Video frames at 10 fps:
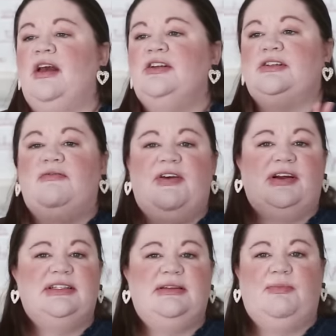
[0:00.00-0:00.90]
just a
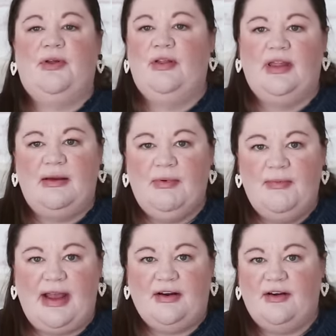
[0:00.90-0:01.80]
very simple label
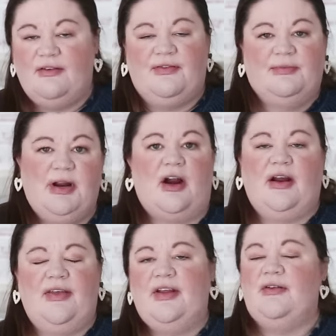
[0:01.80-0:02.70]
maker from
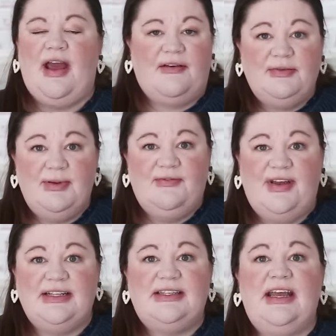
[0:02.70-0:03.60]
Target. They don't have to be
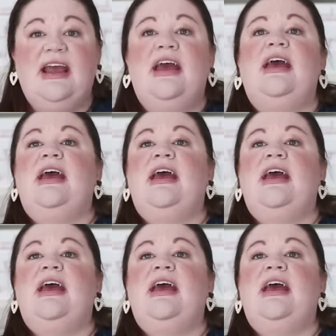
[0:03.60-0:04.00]
fancy.